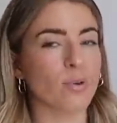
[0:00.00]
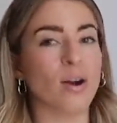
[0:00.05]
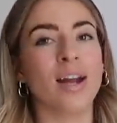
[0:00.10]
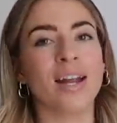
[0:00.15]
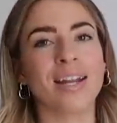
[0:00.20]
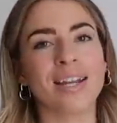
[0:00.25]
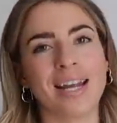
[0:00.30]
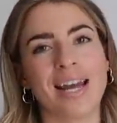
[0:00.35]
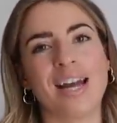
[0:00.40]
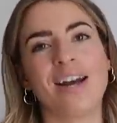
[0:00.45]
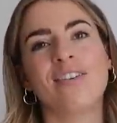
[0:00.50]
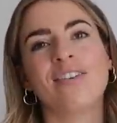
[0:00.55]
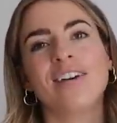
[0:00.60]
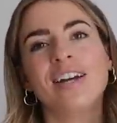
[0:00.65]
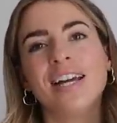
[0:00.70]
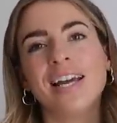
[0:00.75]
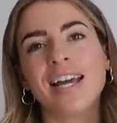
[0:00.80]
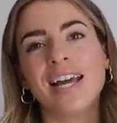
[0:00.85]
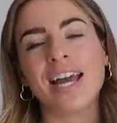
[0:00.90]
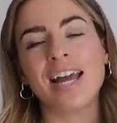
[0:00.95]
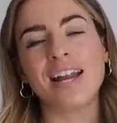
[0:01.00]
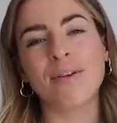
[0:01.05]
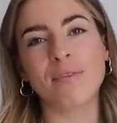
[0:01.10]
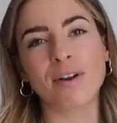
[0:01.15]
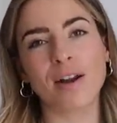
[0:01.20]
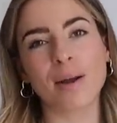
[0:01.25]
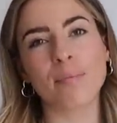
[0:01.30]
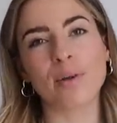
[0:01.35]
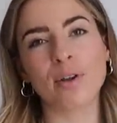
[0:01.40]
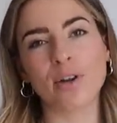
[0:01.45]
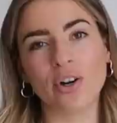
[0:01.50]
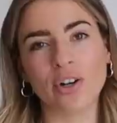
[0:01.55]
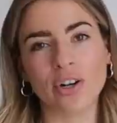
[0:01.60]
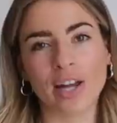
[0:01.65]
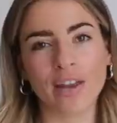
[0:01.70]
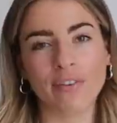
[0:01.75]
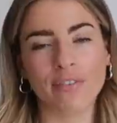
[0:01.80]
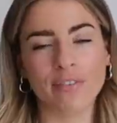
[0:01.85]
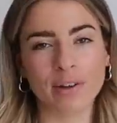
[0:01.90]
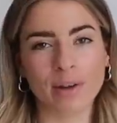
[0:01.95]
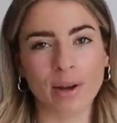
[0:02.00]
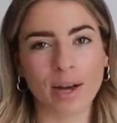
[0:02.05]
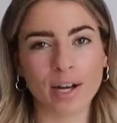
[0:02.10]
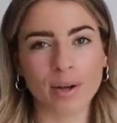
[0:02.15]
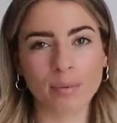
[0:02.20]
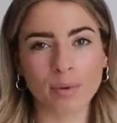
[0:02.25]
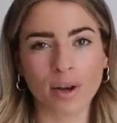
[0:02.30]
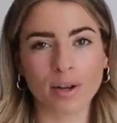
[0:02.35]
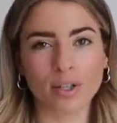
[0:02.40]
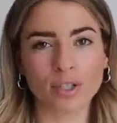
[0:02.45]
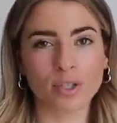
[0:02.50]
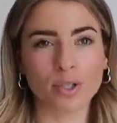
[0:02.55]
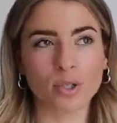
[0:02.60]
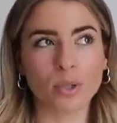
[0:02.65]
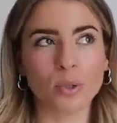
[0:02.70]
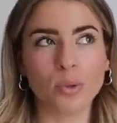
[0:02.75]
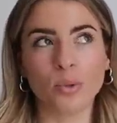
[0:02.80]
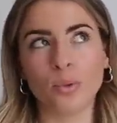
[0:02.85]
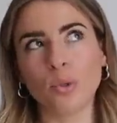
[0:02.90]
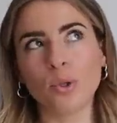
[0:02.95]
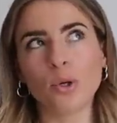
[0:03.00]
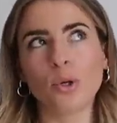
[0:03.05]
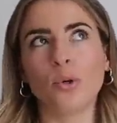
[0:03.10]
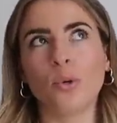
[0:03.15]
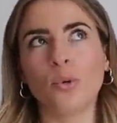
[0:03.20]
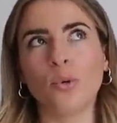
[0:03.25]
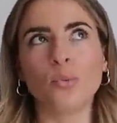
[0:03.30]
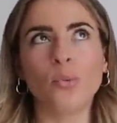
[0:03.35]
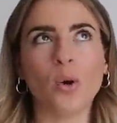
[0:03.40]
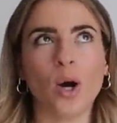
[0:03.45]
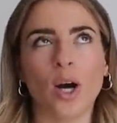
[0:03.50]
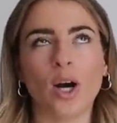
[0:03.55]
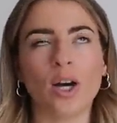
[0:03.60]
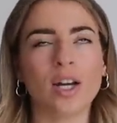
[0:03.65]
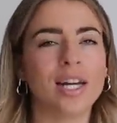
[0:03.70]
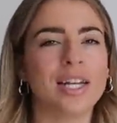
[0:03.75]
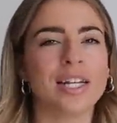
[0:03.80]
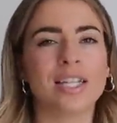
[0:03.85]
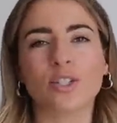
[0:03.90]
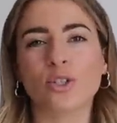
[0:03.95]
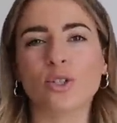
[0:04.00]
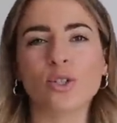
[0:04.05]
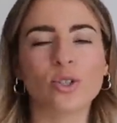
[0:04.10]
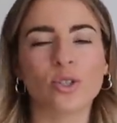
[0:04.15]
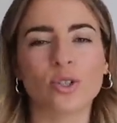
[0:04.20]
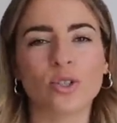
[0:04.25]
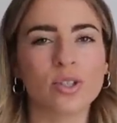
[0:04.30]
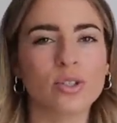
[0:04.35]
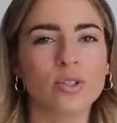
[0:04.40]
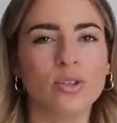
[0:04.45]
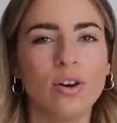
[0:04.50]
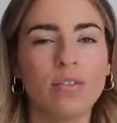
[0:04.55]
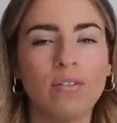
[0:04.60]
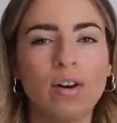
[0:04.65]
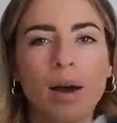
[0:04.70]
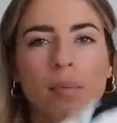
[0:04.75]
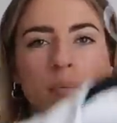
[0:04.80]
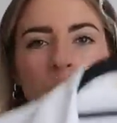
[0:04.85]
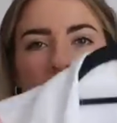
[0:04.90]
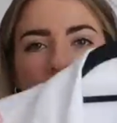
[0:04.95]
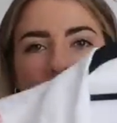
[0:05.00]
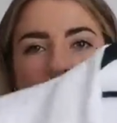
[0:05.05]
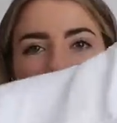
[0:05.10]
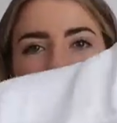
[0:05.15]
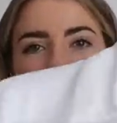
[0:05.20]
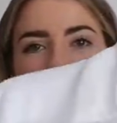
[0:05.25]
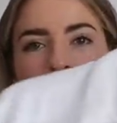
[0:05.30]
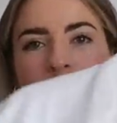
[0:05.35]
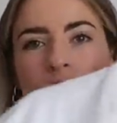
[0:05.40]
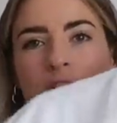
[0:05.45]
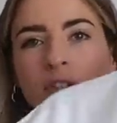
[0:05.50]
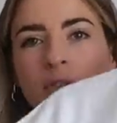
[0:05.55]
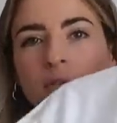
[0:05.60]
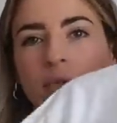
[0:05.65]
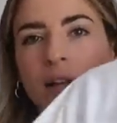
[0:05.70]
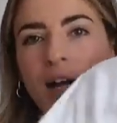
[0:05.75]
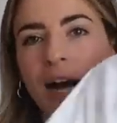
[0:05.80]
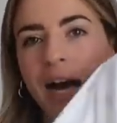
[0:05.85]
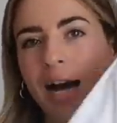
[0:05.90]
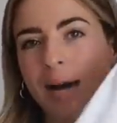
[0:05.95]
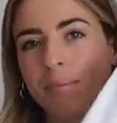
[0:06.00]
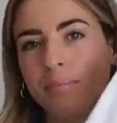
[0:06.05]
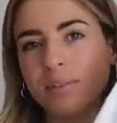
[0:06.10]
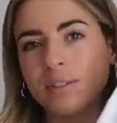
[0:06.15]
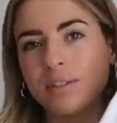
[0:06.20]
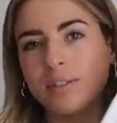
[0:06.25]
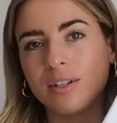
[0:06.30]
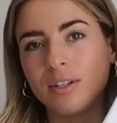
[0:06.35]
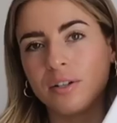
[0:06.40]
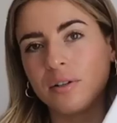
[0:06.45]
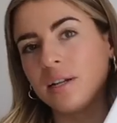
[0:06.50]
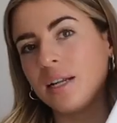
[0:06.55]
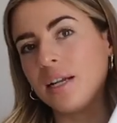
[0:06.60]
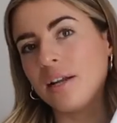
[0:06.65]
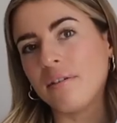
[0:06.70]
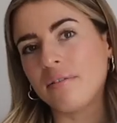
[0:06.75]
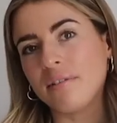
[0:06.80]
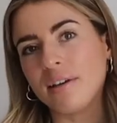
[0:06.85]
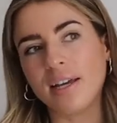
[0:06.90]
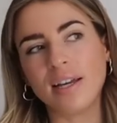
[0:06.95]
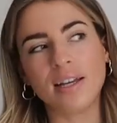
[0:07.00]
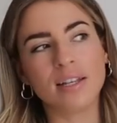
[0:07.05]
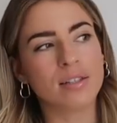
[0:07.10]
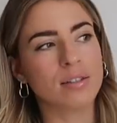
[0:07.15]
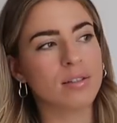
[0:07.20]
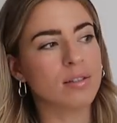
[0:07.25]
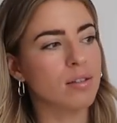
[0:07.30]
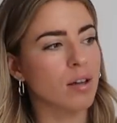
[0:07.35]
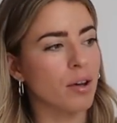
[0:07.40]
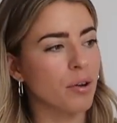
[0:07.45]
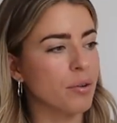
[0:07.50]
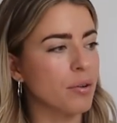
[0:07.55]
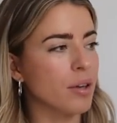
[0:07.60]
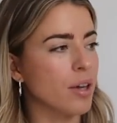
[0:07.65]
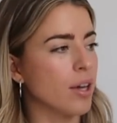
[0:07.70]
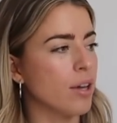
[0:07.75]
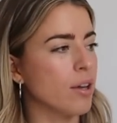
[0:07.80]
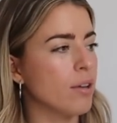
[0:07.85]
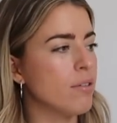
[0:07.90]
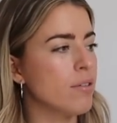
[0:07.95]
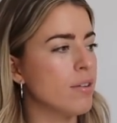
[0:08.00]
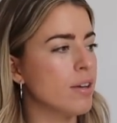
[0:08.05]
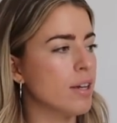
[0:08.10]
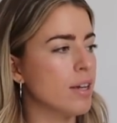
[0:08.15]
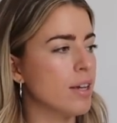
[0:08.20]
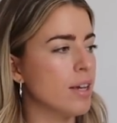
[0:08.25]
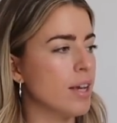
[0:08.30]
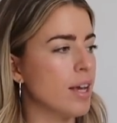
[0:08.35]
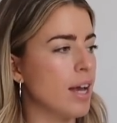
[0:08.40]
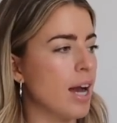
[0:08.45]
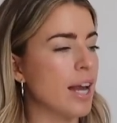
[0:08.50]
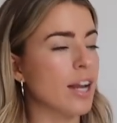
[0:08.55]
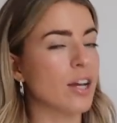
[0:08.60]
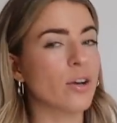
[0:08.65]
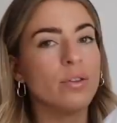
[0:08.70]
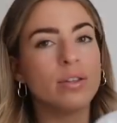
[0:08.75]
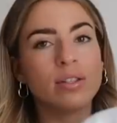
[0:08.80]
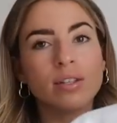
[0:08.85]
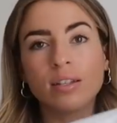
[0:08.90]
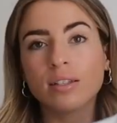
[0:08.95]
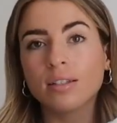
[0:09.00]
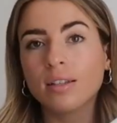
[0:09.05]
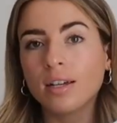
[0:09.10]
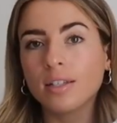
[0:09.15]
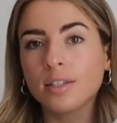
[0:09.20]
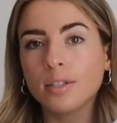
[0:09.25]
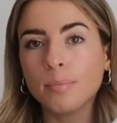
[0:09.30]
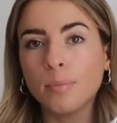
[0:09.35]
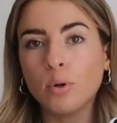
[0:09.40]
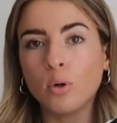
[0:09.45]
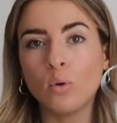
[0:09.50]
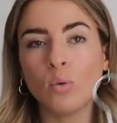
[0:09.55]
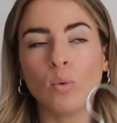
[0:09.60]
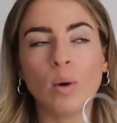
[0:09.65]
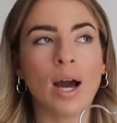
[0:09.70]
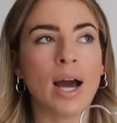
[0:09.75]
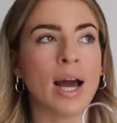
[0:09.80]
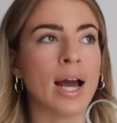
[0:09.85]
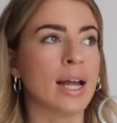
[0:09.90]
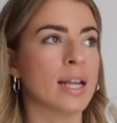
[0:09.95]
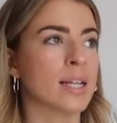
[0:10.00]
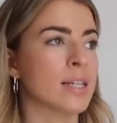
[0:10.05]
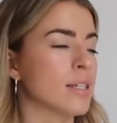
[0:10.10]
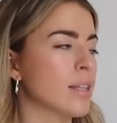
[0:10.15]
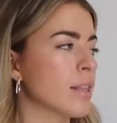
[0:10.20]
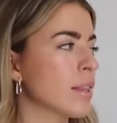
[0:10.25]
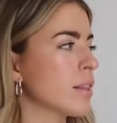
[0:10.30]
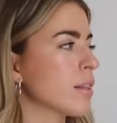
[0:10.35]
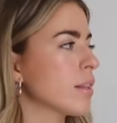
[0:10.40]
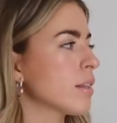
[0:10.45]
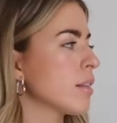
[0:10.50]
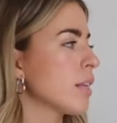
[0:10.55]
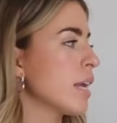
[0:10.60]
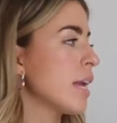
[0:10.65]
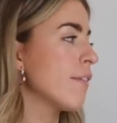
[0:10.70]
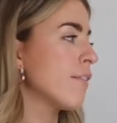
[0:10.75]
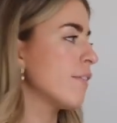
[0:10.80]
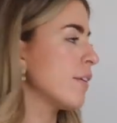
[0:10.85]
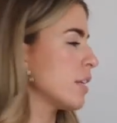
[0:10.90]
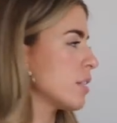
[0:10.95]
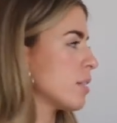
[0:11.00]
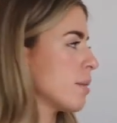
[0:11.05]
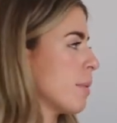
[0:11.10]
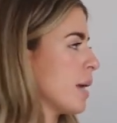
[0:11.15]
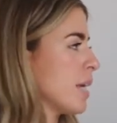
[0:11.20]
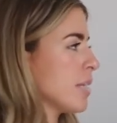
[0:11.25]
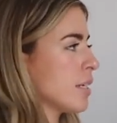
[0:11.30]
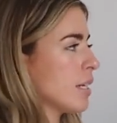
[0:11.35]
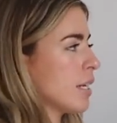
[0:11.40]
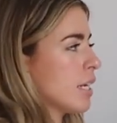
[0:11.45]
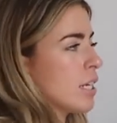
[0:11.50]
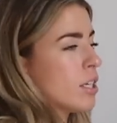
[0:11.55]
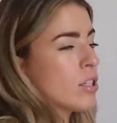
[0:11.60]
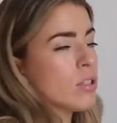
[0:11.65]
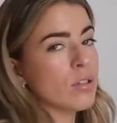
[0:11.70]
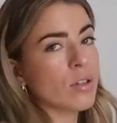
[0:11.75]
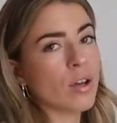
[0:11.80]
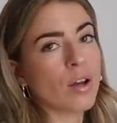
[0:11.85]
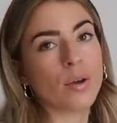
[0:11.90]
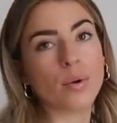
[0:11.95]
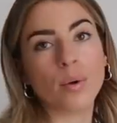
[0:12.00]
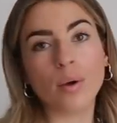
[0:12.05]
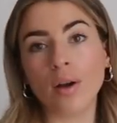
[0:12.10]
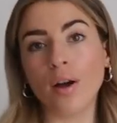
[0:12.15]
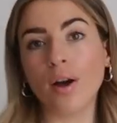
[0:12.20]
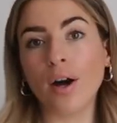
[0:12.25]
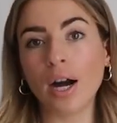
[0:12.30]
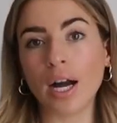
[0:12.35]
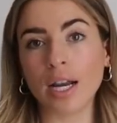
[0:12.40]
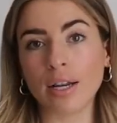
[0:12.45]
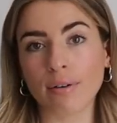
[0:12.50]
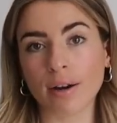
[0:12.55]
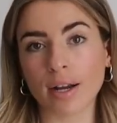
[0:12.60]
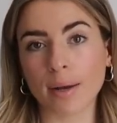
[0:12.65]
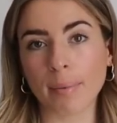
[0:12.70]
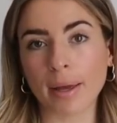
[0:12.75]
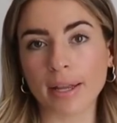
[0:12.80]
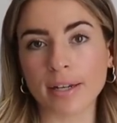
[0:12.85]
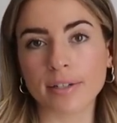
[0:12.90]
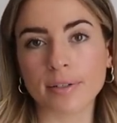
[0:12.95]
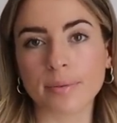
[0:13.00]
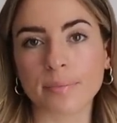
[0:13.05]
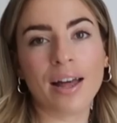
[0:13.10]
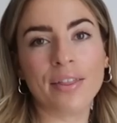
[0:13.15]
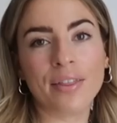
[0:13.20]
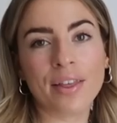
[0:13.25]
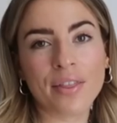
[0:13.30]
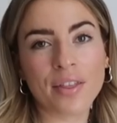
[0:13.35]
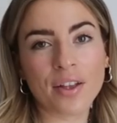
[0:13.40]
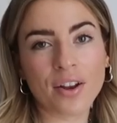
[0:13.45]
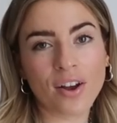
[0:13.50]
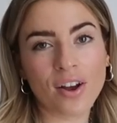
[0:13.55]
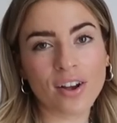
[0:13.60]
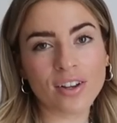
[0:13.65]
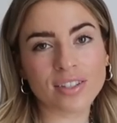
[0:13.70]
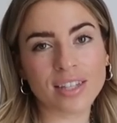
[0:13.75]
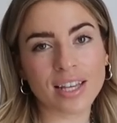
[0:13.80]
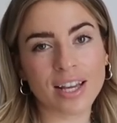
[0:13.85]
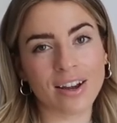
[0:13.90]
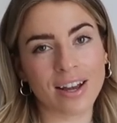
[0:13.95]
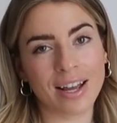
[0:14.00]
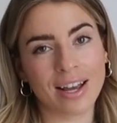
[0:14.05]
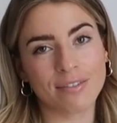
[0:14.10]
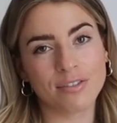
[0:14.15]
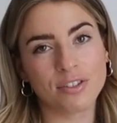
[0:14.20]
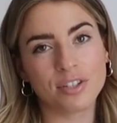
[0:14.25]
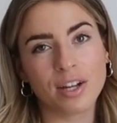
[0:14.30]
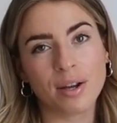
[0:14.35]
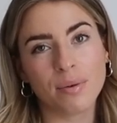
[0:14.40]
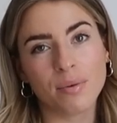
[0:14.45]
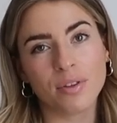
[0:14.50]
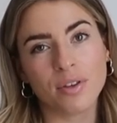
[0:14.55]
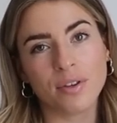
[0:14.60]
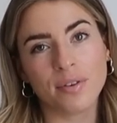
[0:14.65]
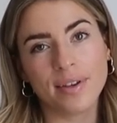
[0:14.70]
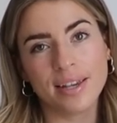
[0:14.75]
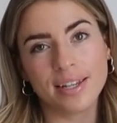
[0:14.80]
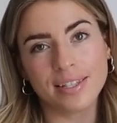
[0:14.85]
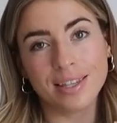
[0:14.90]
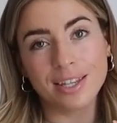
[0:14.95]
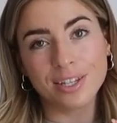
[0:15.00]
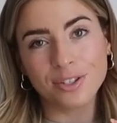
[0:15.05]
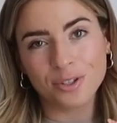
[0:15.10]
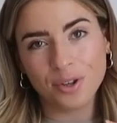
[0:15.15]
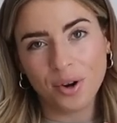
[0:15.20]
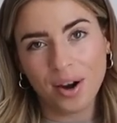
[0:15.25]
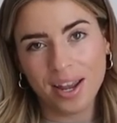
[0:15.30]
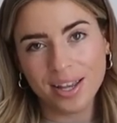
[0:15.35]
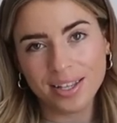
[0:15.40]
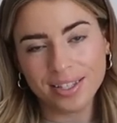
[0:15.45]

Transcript: right now it when I put it on I feel like I'm going to school or work and it's just it's not a vibe but I do absolutely love it it's so cute and I got this in a size small and it fits amazingly so highly recommend and then the last thing i have to share with you is this dress